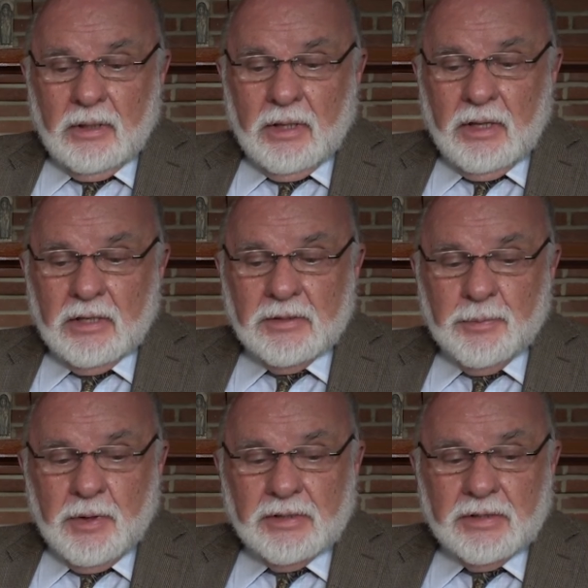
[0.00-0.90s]
They
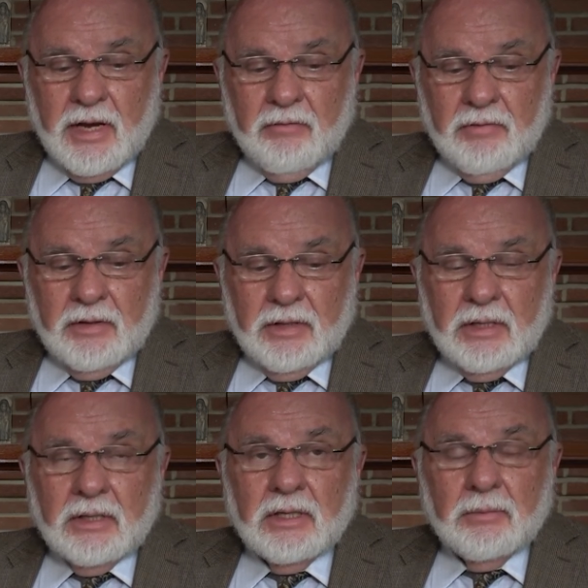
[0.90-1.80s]
express
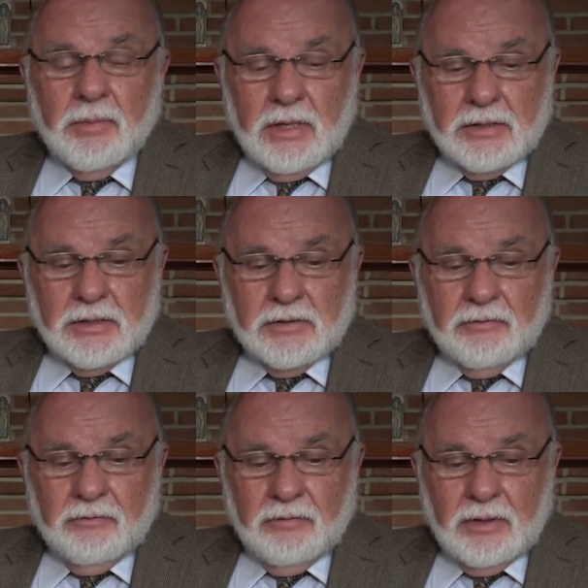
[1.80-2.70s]
everything that makes us
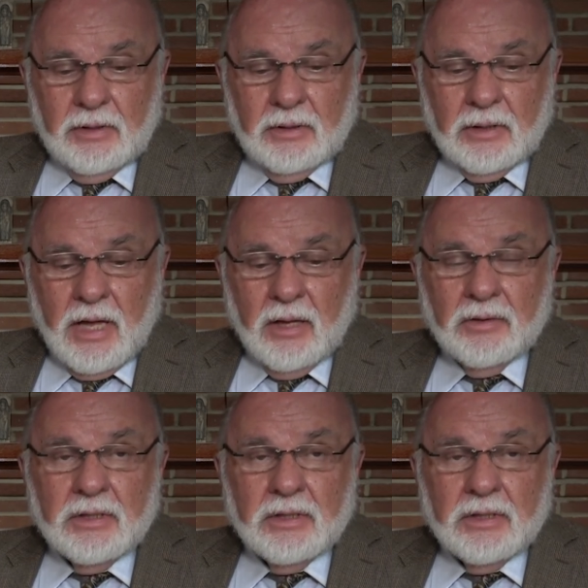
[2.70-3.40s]
feel how